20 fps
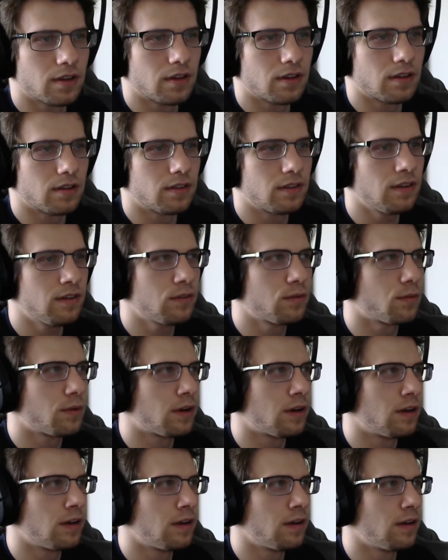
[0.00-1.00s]
This
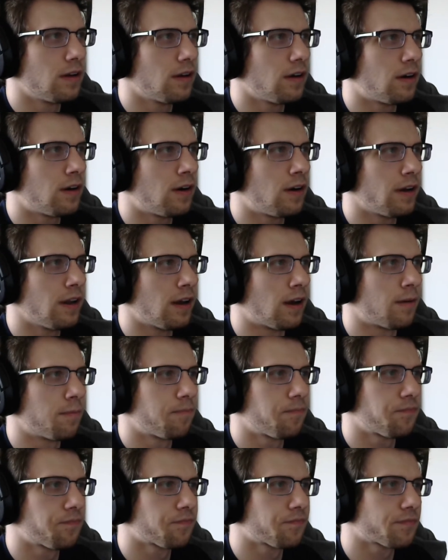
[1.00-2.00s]
one, oh yeah.
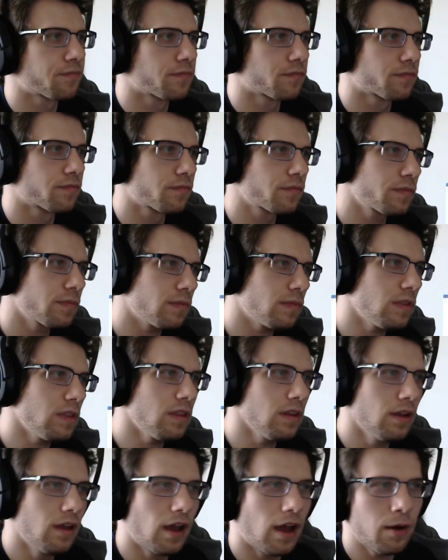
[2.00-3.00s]

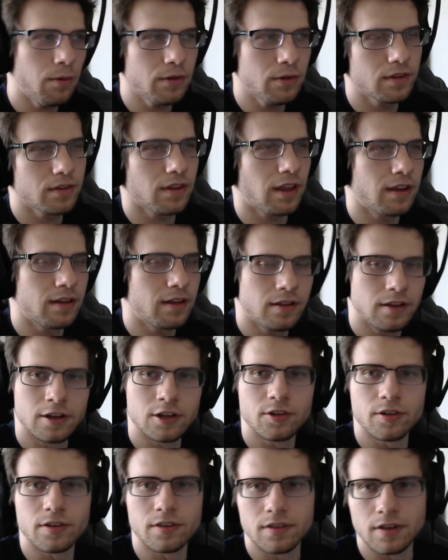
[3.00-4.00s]
I was slightly
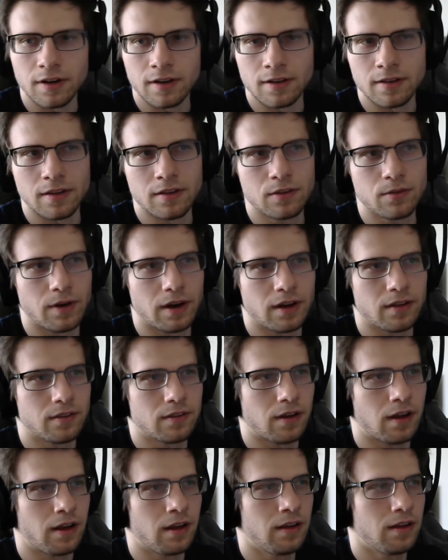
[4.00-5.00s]
interested in this when I
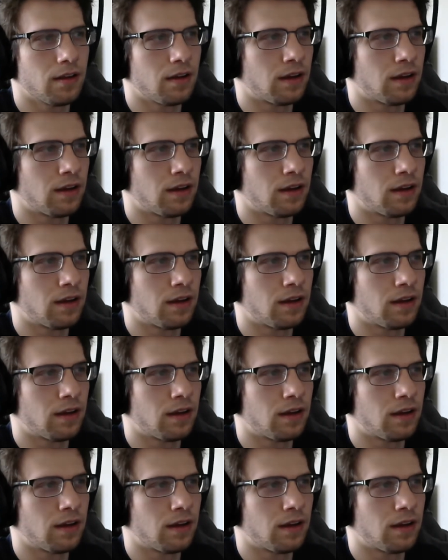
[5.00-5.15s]
saw it.